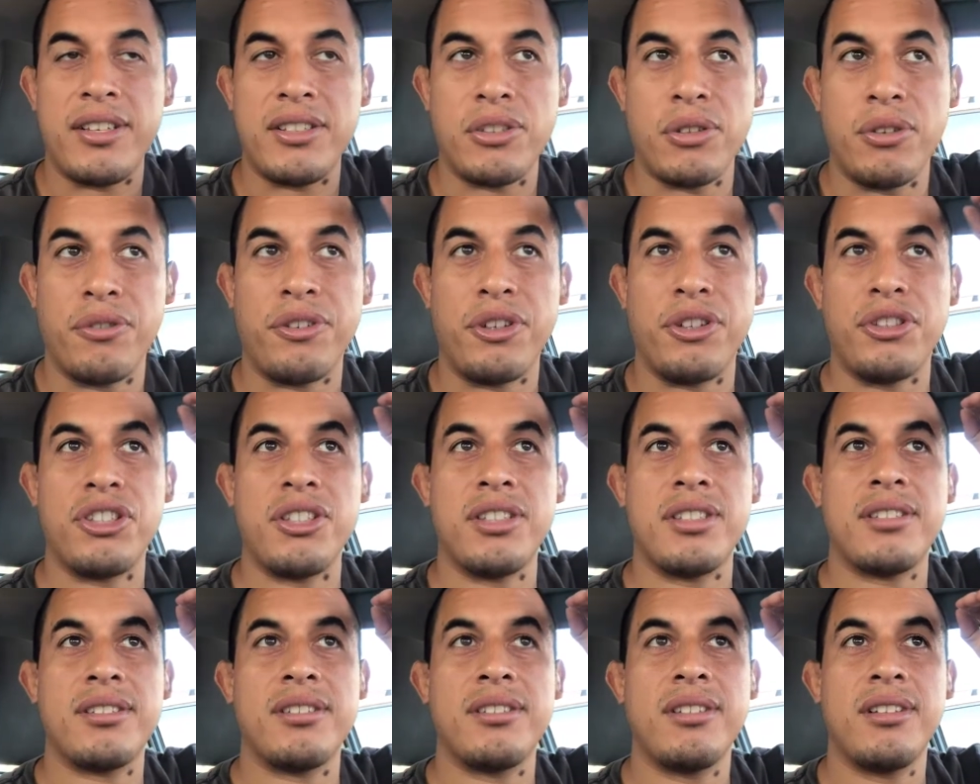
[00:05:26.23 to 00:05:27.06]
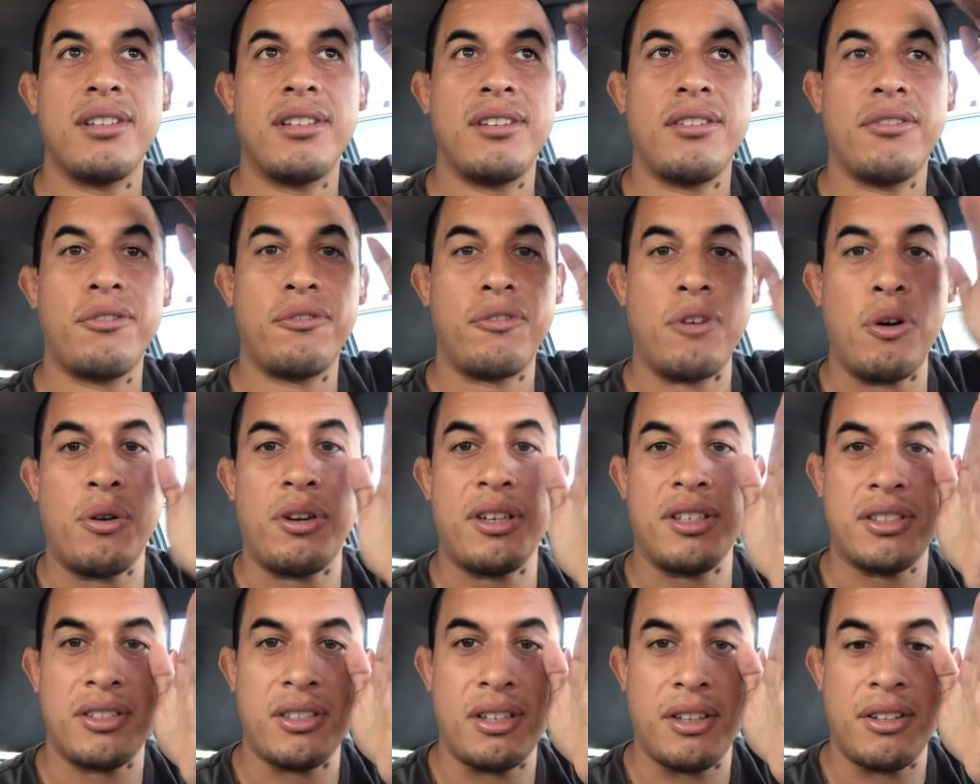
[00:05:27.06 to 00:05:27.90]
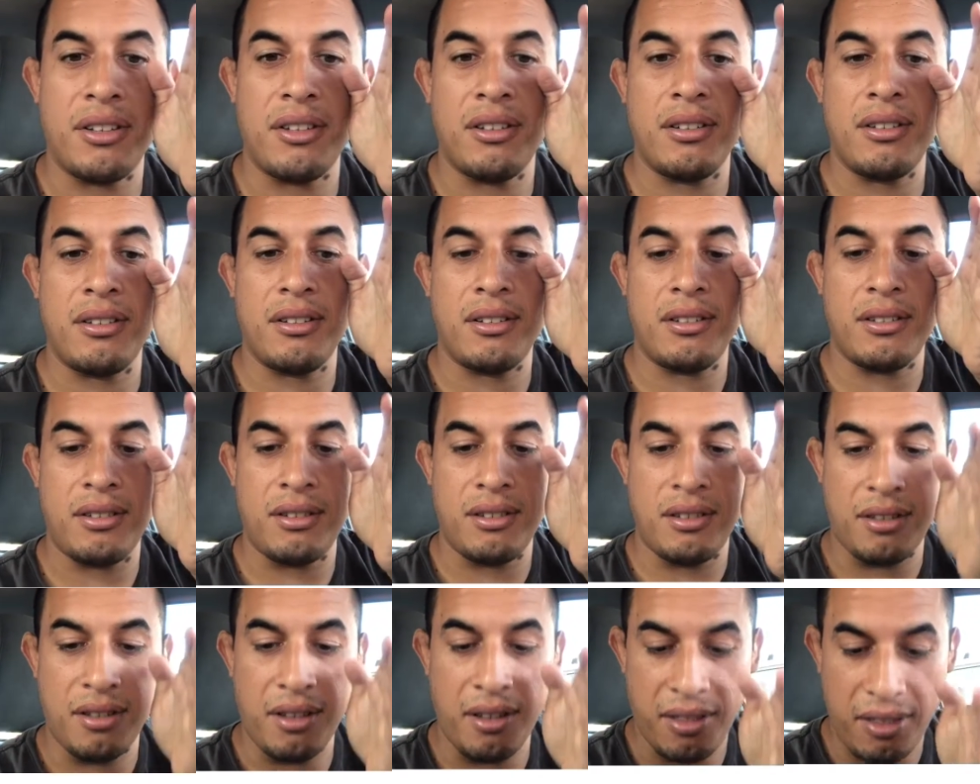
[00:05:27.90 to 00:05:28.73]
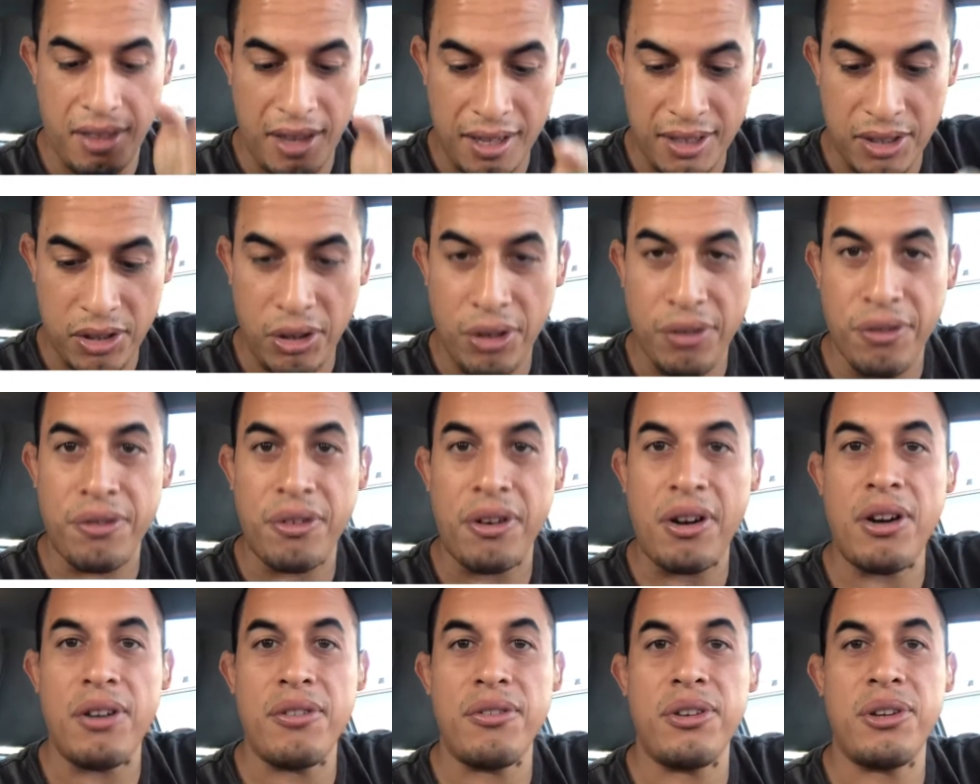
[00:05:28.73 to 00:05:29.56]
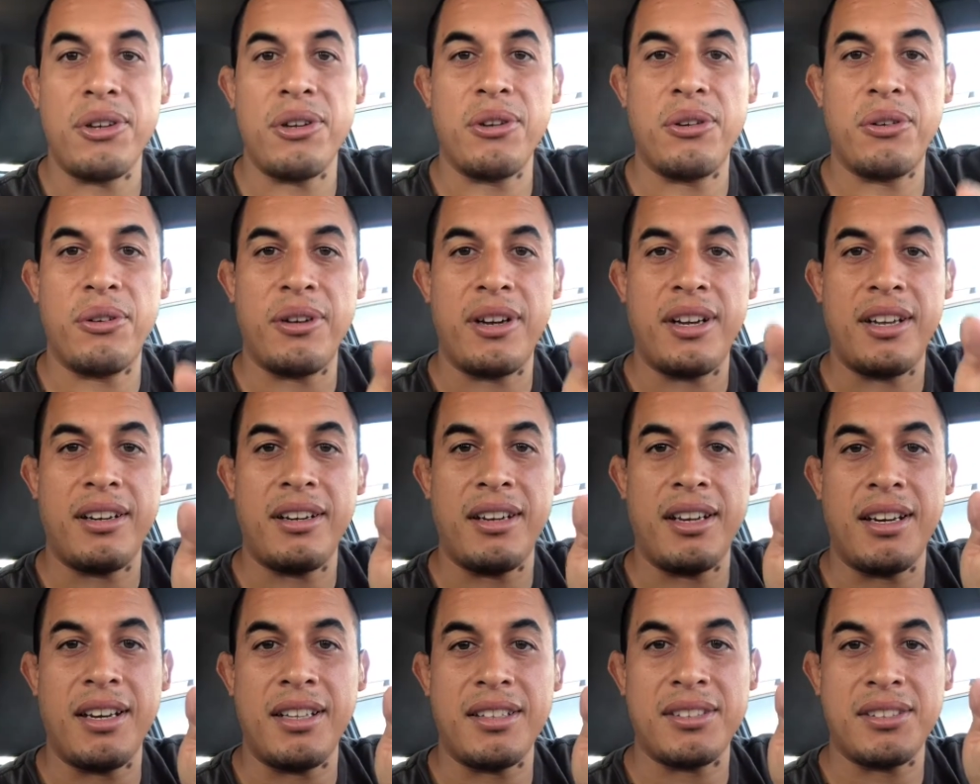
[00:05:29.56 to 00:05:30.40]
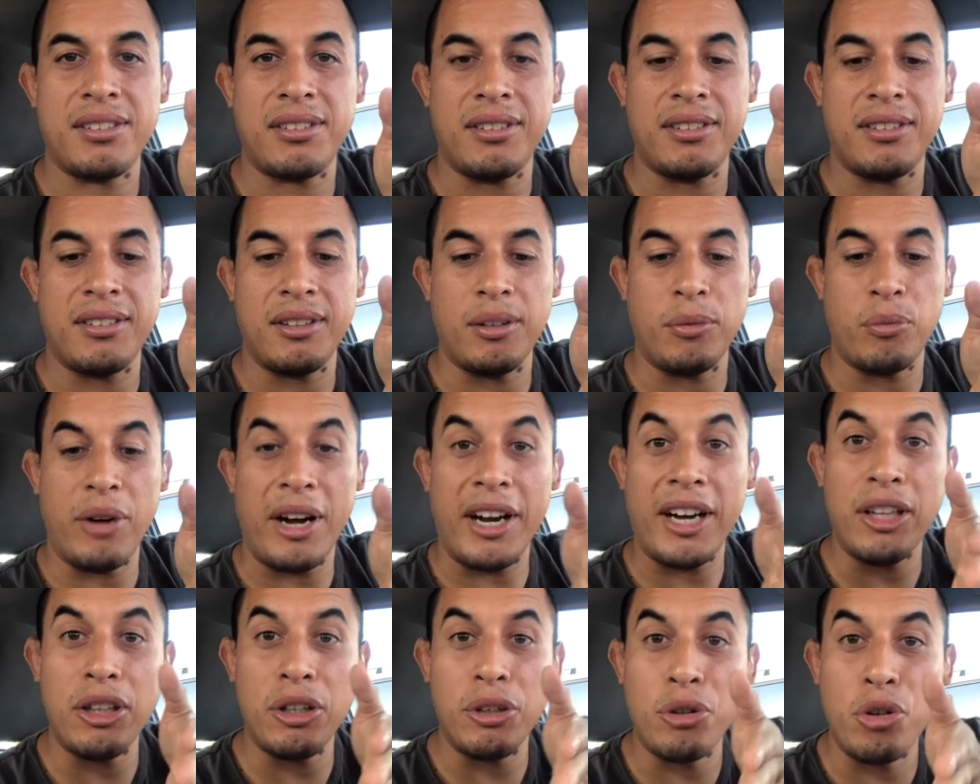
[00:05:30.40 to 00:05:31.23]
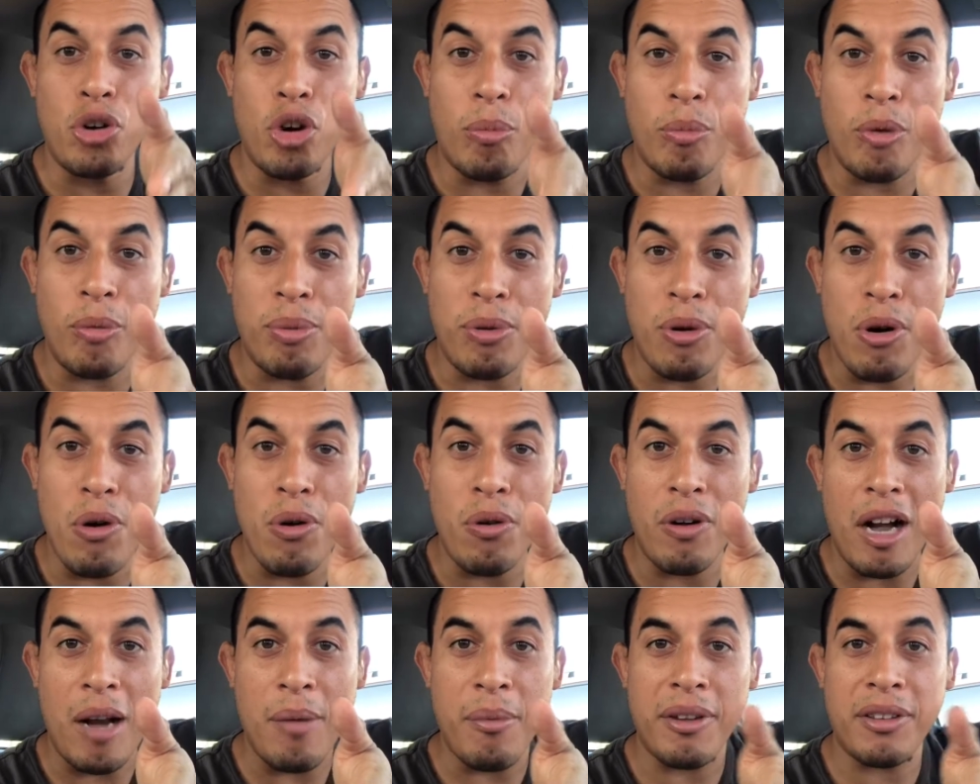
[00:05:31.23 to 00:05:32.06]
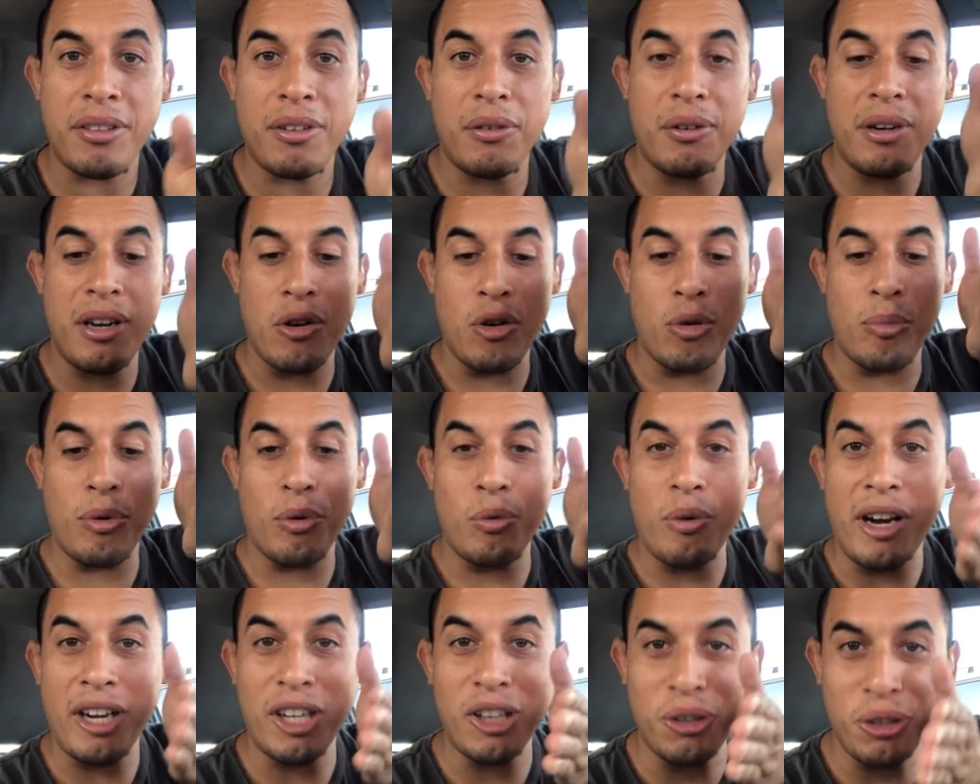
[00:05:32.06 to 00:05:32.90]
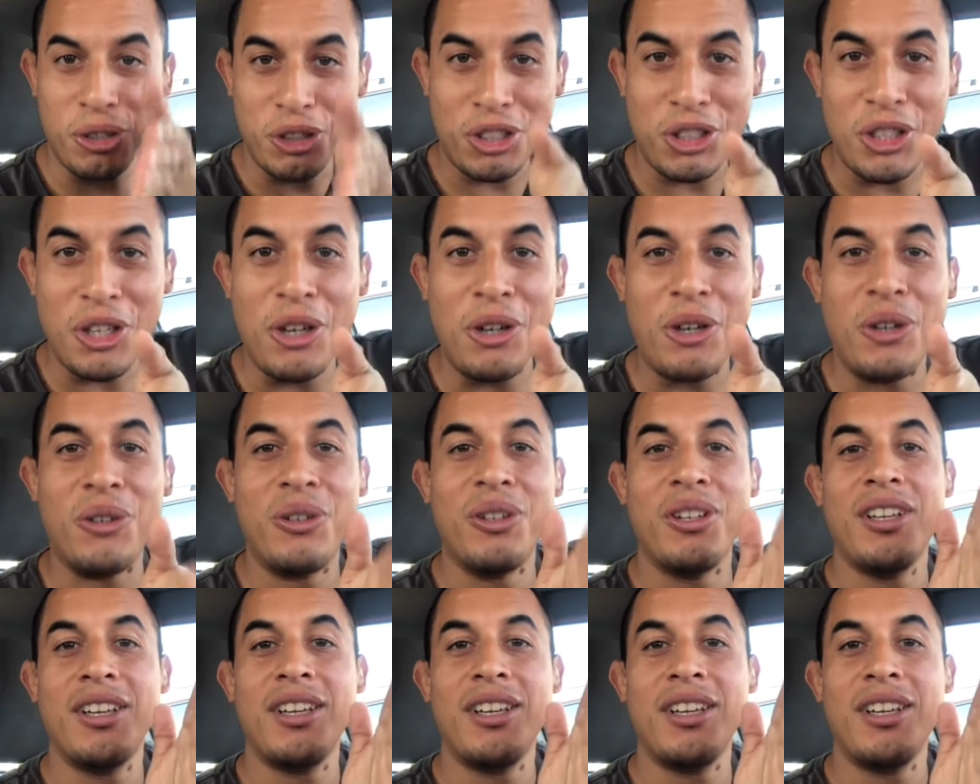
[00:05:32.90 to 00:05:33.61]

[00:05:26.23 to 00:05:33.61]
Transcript: So if you're just focused on the things that are in front of you, and it's the regular normal programming, the normal regular show,